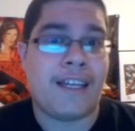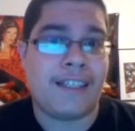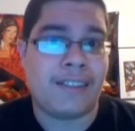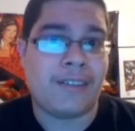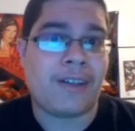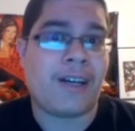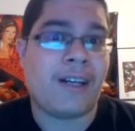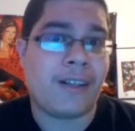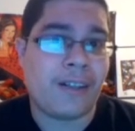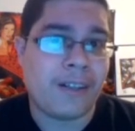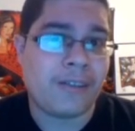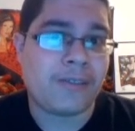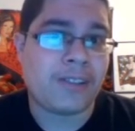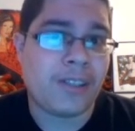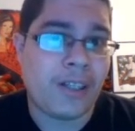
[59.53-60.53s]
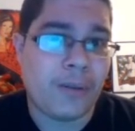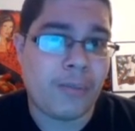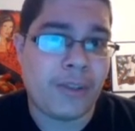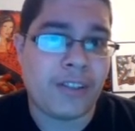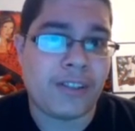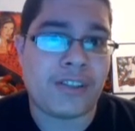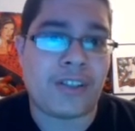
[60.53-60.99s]
Intercontinental
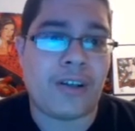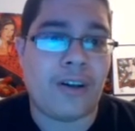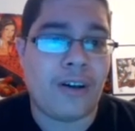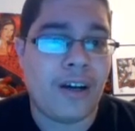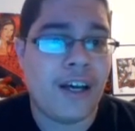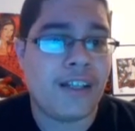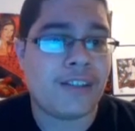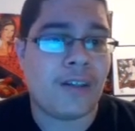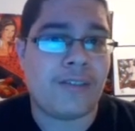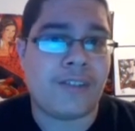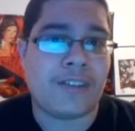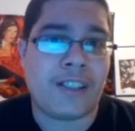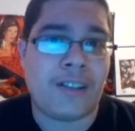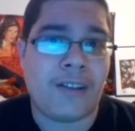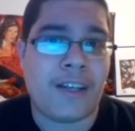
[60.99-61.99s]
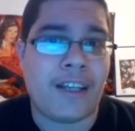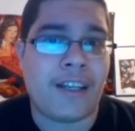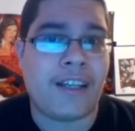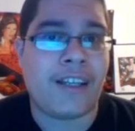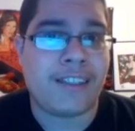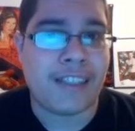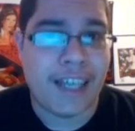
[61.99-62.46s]
Champion, so Dolph Ziggler
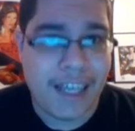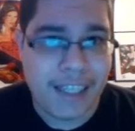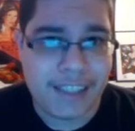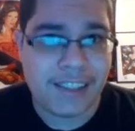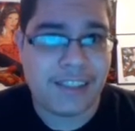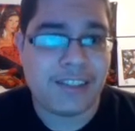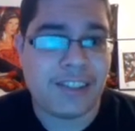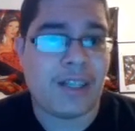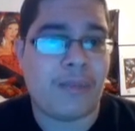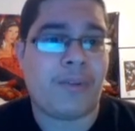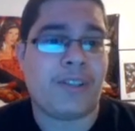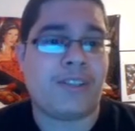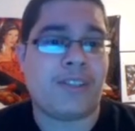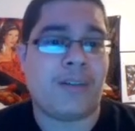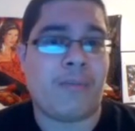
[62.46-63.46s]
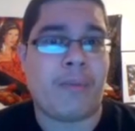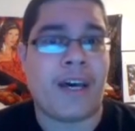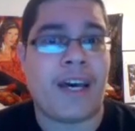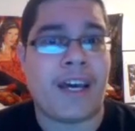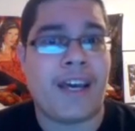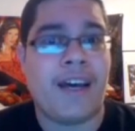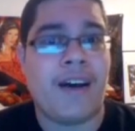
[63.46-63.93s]
getting his IC Championship
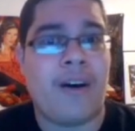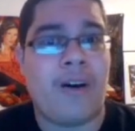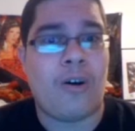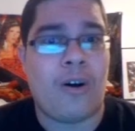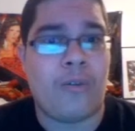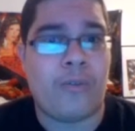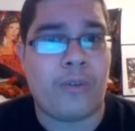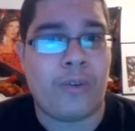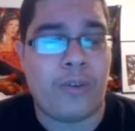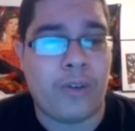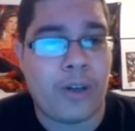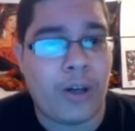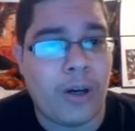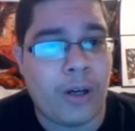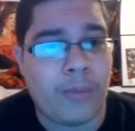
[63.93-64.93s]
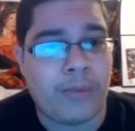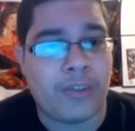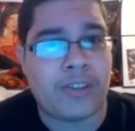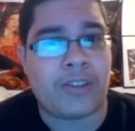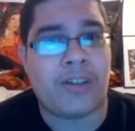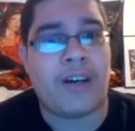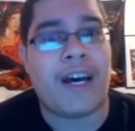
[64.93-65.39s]
back over Luke Harper.
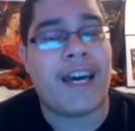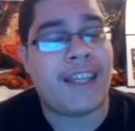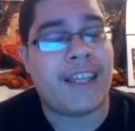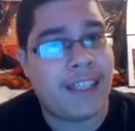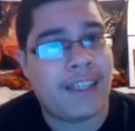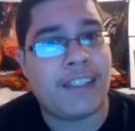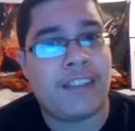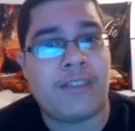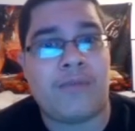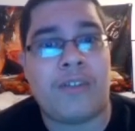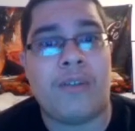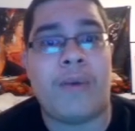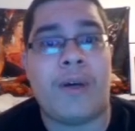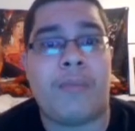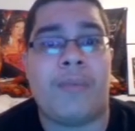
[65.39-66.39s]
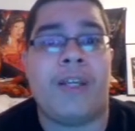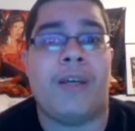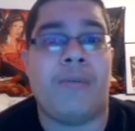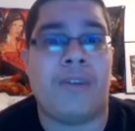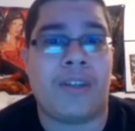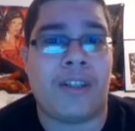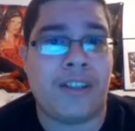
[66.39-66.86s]
So I think this feud might be
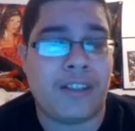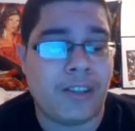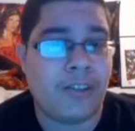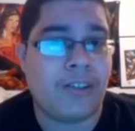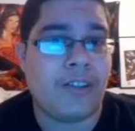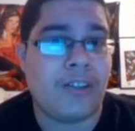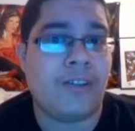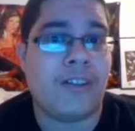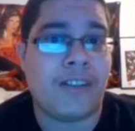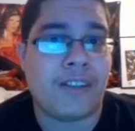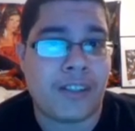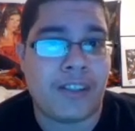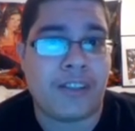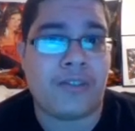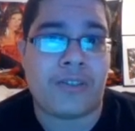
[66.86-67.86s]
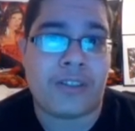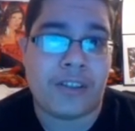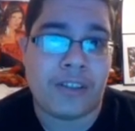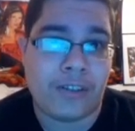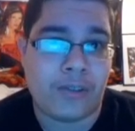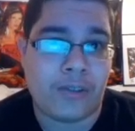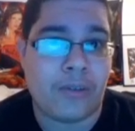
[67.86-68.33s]
able to continue, and it's an
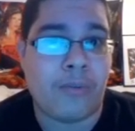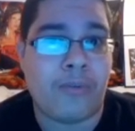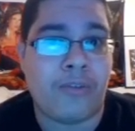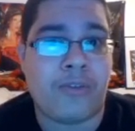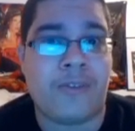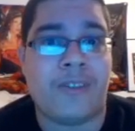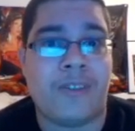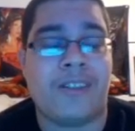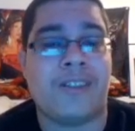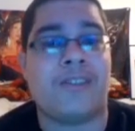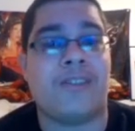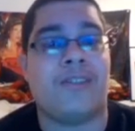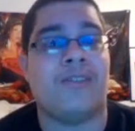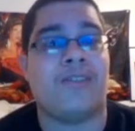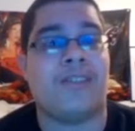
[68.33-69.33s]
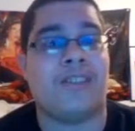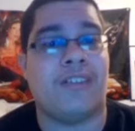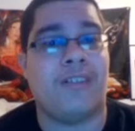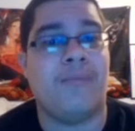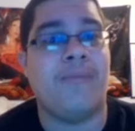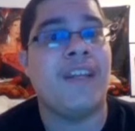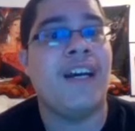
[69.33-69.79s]
interesting story between these two.
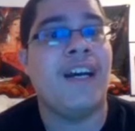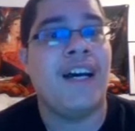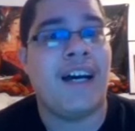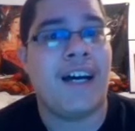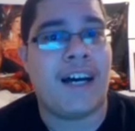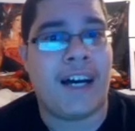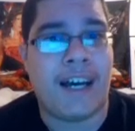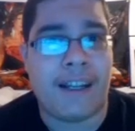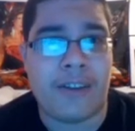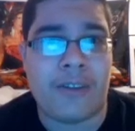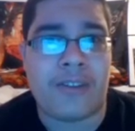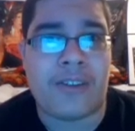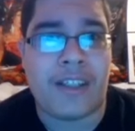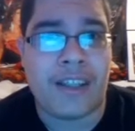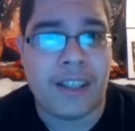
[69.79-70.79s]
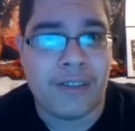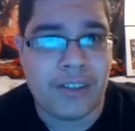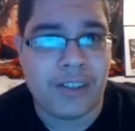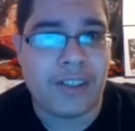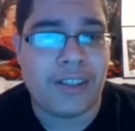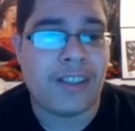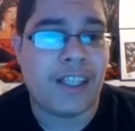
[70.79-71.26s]
So I don't think they're
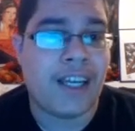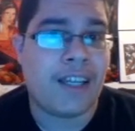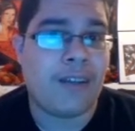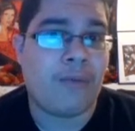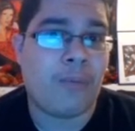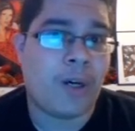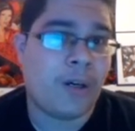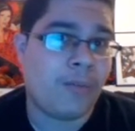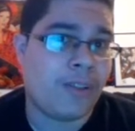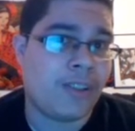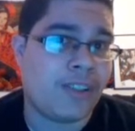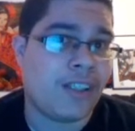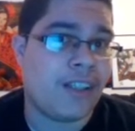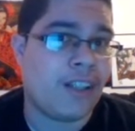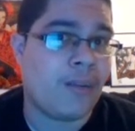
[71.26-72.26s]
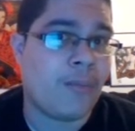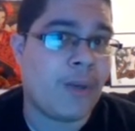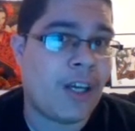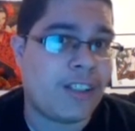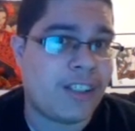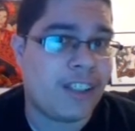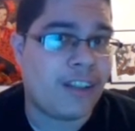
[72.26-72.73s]
done yet, and we'll probably see another
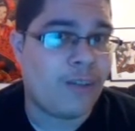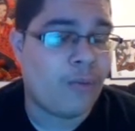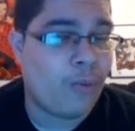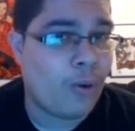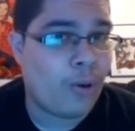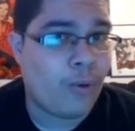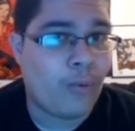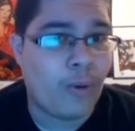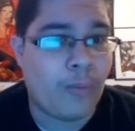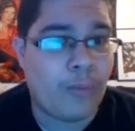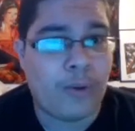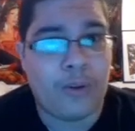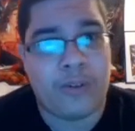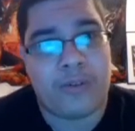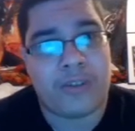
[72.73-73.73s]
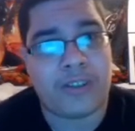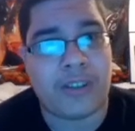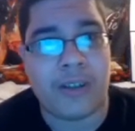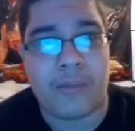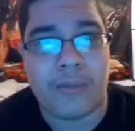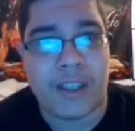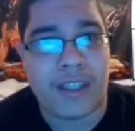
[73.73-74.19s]
match at the Royal Rumble or
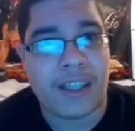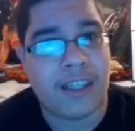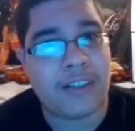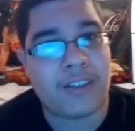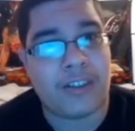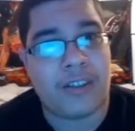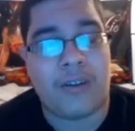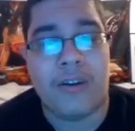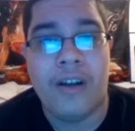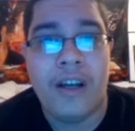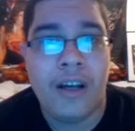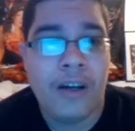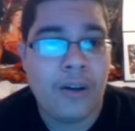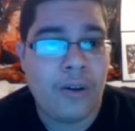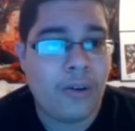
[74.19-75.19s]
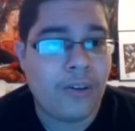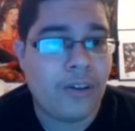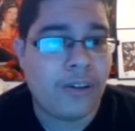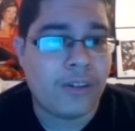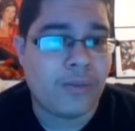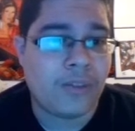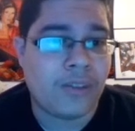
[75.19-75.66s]
something like that. So who
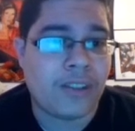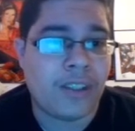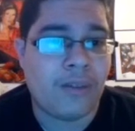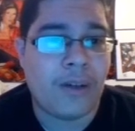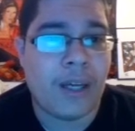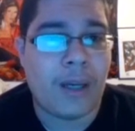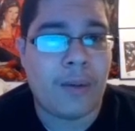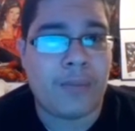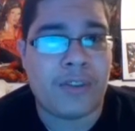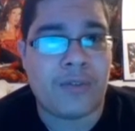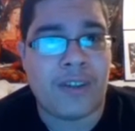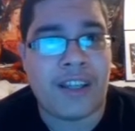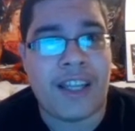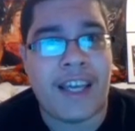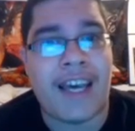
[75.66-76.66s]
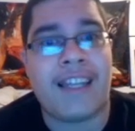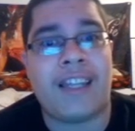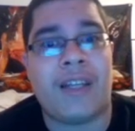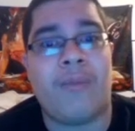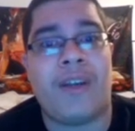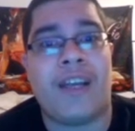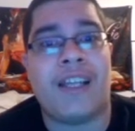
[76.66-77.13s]
knows, we'll see what happens with that.
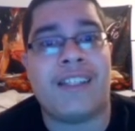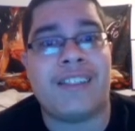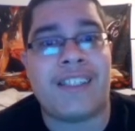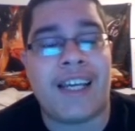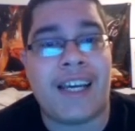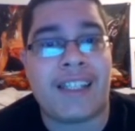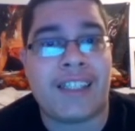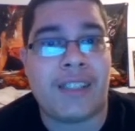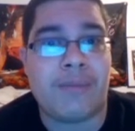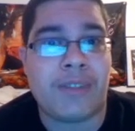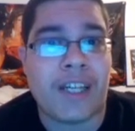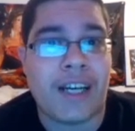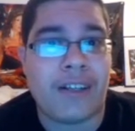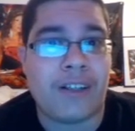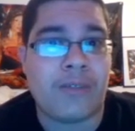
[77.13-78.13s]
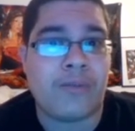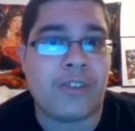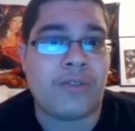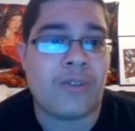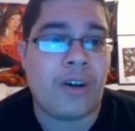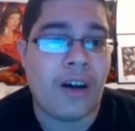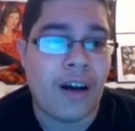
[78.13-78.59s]
Then we got the tag team titles,
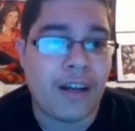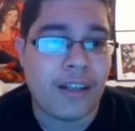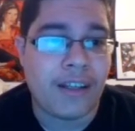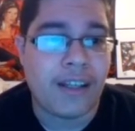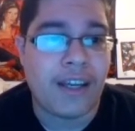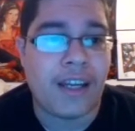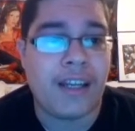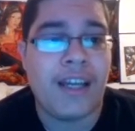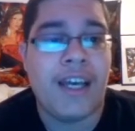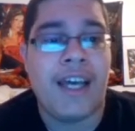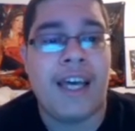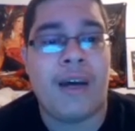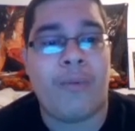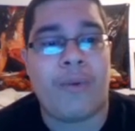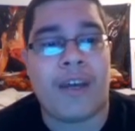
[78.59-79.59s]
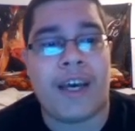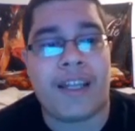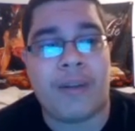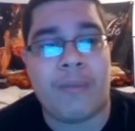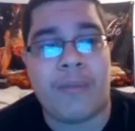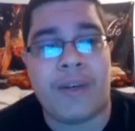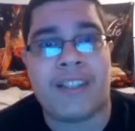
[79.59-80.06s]
which are on the line. We had
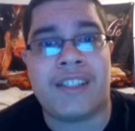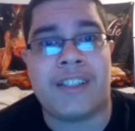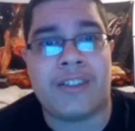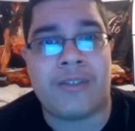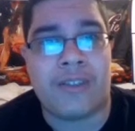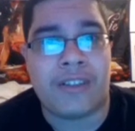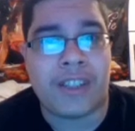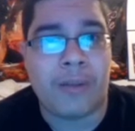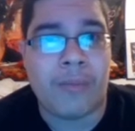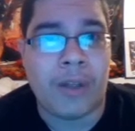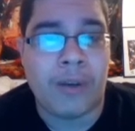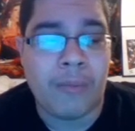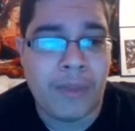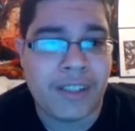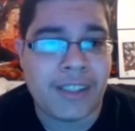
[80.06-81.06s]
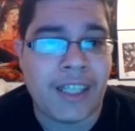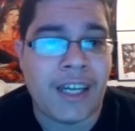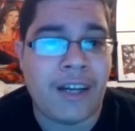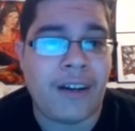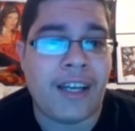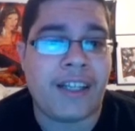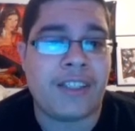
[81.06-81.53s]
The Miz and as well Damian
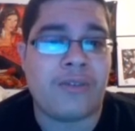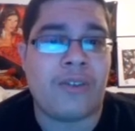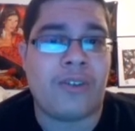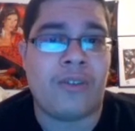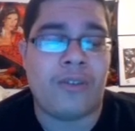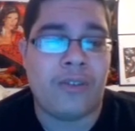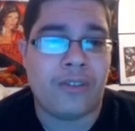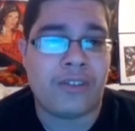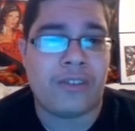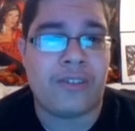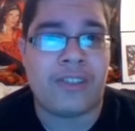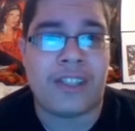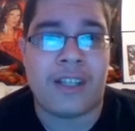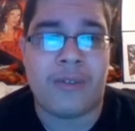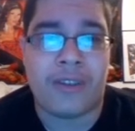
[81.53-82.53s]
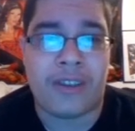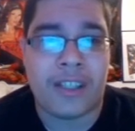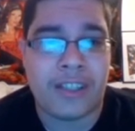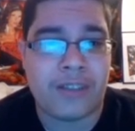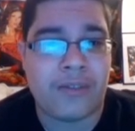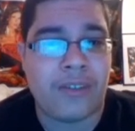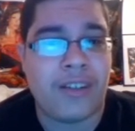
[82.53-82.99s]
Mizdow and as well The Usos. Now with
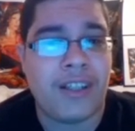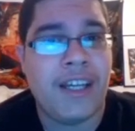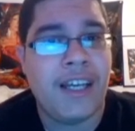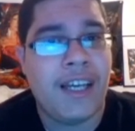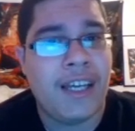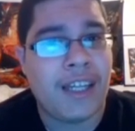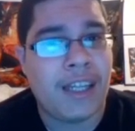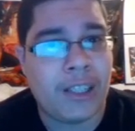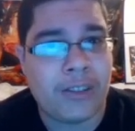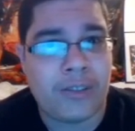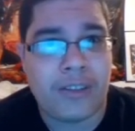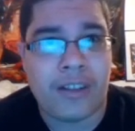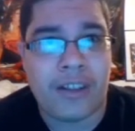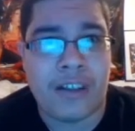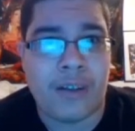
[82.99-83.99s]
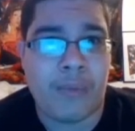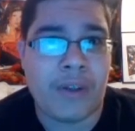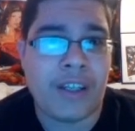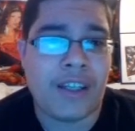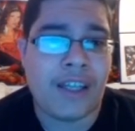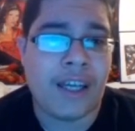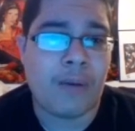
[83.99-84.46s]
this one could have been
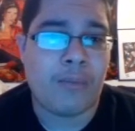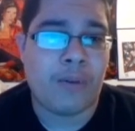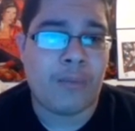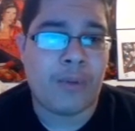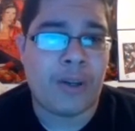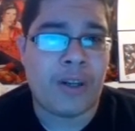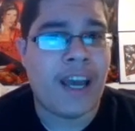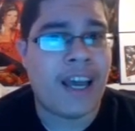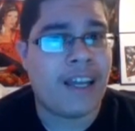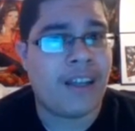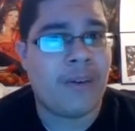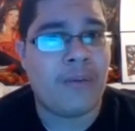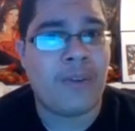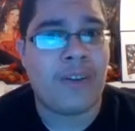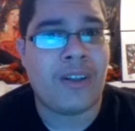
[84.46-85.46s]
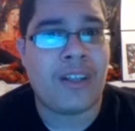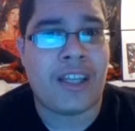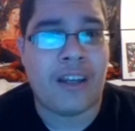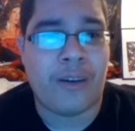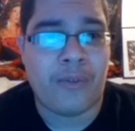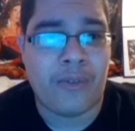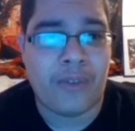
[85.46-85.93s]
a lot more better. I didn't really
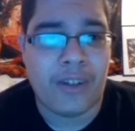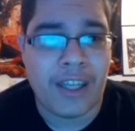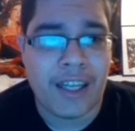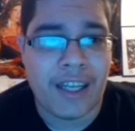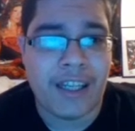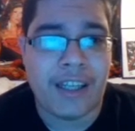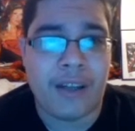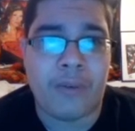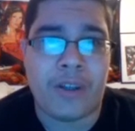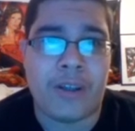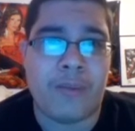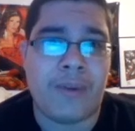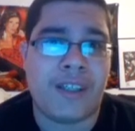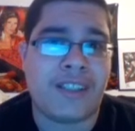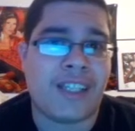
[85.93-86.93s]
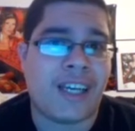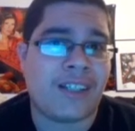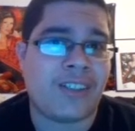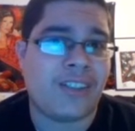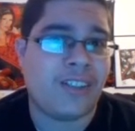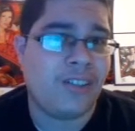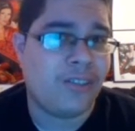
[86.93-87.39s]
care for the ending where The Miz
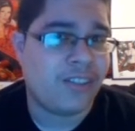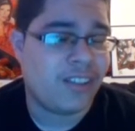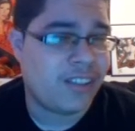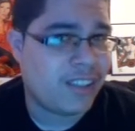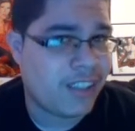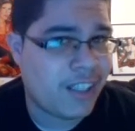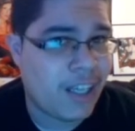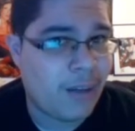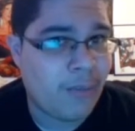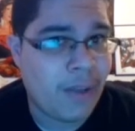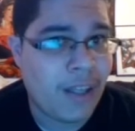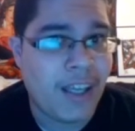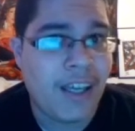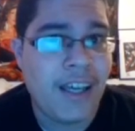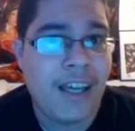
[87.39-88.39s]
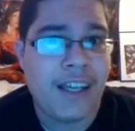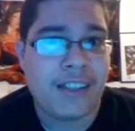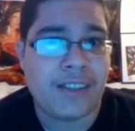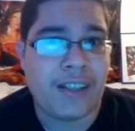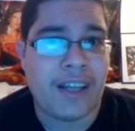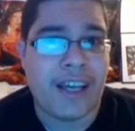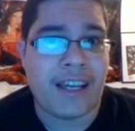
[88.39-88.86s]
actually used the Slammy
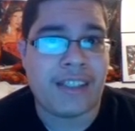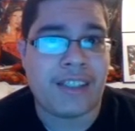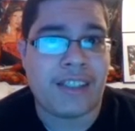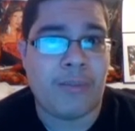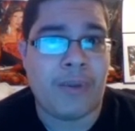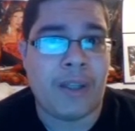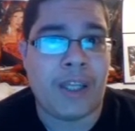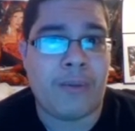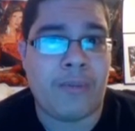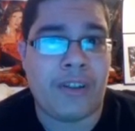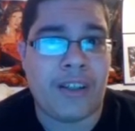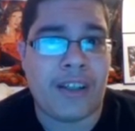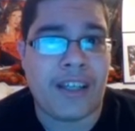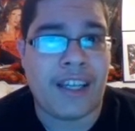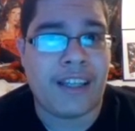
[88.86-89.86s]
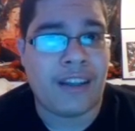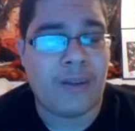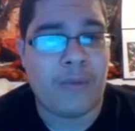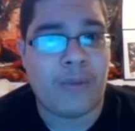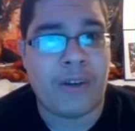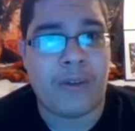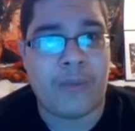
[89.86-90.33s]
to actually be able to get the
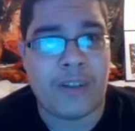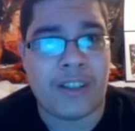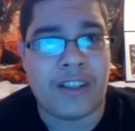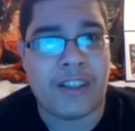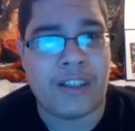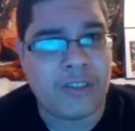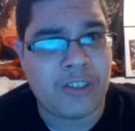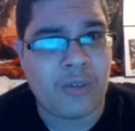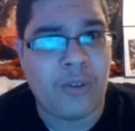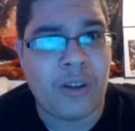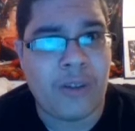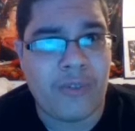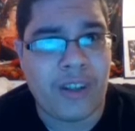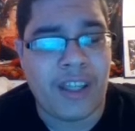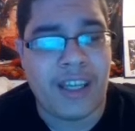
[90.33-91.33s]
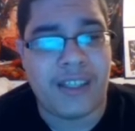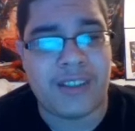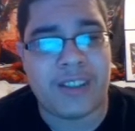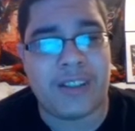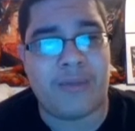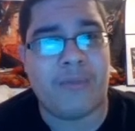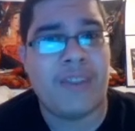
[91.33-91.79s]
win with his
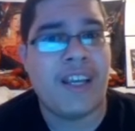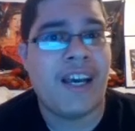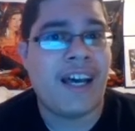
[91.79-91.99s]
disqualification.